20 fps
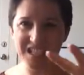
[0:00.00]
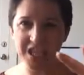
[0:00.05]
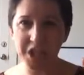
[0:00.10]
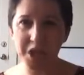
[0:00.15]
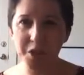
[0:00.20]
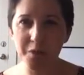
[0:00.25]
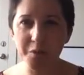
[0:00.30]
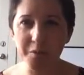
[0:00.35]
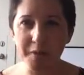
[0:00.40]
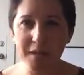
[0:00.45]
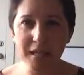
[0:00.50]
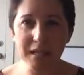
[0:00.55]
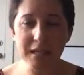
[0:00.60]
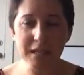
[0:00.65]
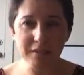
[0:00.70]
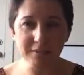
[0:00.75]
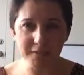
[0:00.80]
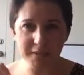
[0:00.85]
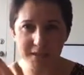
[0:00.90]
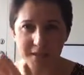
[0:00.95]
you know,
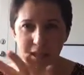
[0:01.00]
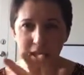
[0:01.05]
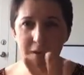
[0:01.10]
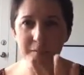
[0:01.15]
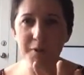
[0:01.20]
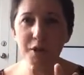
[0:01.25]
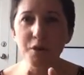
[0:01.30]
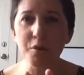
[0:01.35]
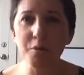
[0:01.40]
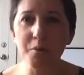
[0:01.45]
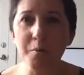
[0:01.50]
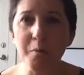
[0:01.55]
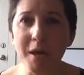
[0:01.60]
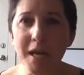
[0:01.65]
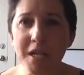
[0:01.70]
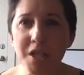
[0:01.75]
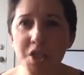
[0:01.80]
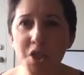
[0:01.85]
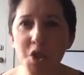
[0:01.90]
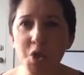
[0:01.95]
if this can be a good
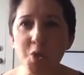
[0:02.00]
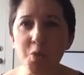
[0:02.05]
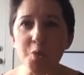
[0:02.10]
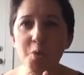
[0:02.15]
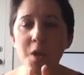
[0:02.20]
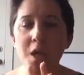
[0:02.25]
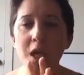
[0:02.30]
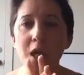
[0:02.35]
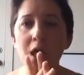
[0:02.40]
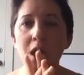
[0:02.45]
way to